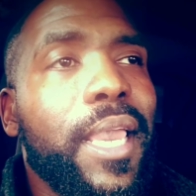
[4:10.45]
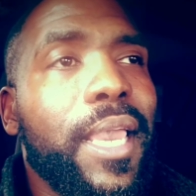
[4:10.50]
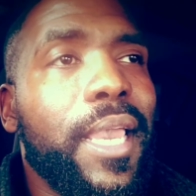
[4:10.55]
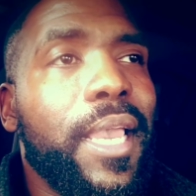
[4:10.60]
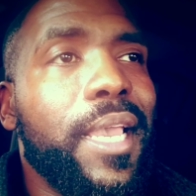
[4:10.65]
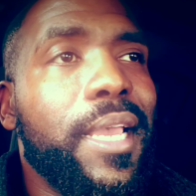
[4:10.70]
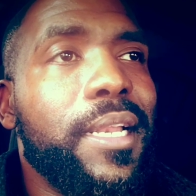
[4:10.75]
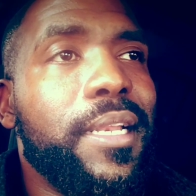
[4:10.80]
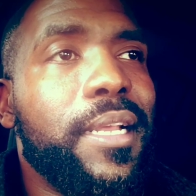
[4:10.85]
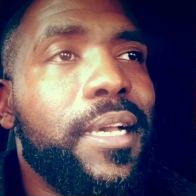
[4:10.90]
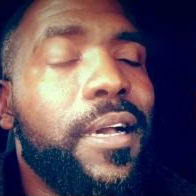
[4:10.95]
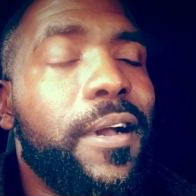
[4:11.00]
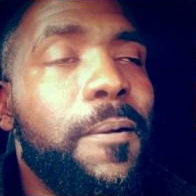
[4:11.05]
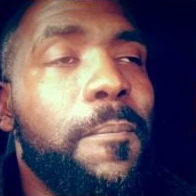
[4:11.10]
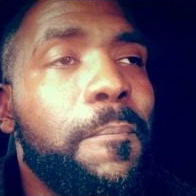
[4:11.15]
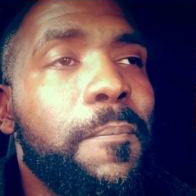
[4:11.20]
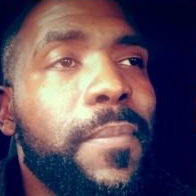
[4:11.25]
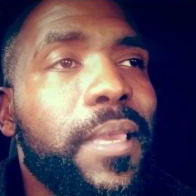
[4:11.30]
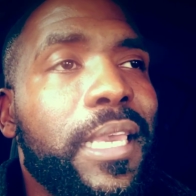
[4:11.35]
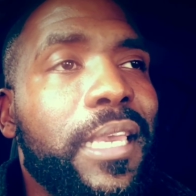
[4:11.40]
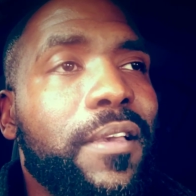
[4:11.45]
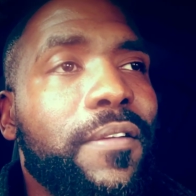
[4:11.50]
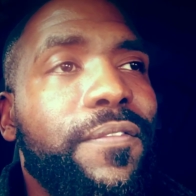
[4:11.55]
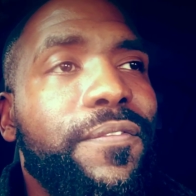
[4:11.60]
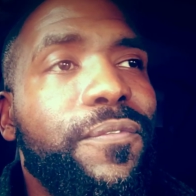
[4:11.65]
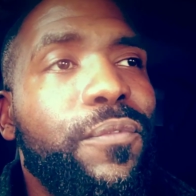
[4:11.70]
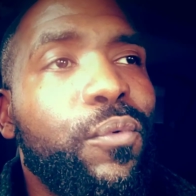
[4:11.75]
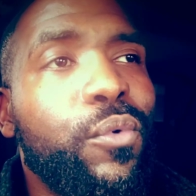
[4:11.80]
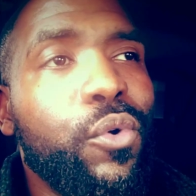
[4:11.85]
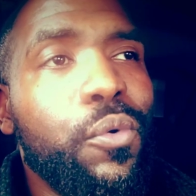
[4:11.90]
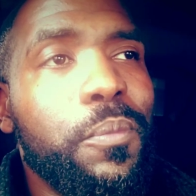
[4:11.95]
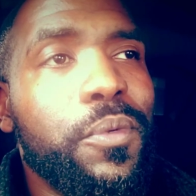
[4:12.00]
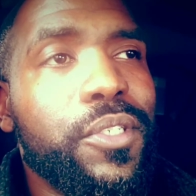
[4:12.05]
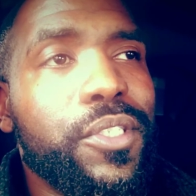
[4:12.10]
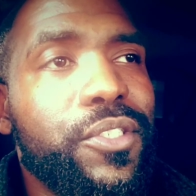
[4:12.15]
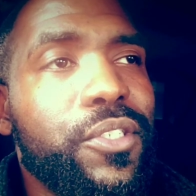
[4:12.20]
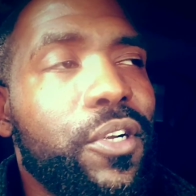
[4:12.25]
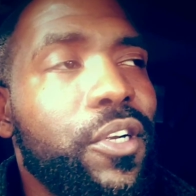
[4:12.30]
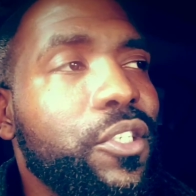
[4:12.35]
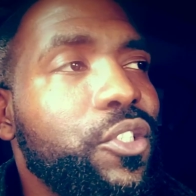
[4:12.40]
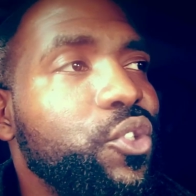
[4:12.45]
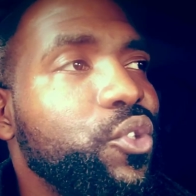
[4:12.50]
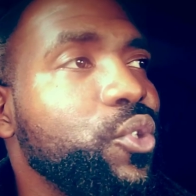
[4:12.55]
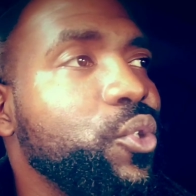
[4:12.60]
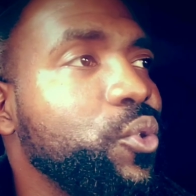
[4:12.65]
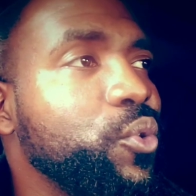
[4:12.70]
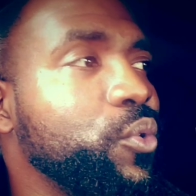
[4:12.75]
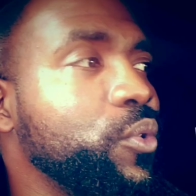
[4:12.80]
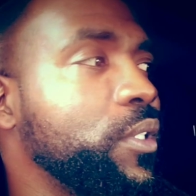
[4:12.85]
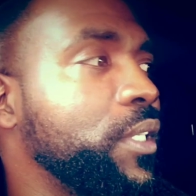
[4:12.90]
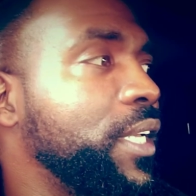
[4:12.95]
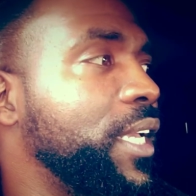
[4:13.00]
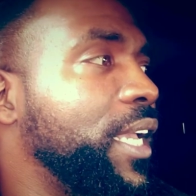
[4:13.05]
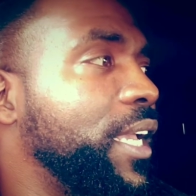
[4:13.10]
And um, if rumors are true,